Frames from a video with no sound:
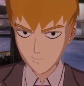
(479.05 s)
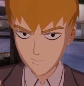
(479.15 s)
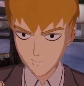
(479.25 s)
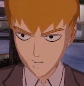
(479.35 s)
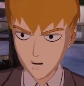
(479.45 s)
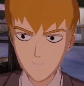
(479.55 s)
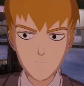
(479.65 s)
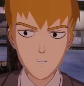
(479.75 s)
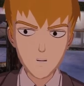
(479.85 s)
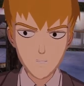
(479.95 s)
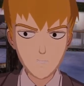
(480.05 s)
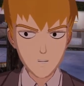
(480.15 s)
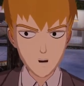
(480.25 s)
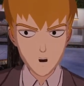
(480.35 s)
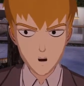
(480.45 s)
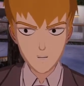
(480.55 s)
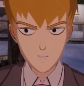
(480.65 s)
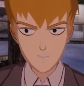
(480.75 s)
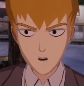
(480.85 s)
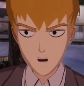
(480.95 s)
explain this to your audience as
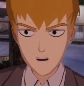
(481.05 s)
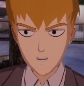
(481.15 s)
well,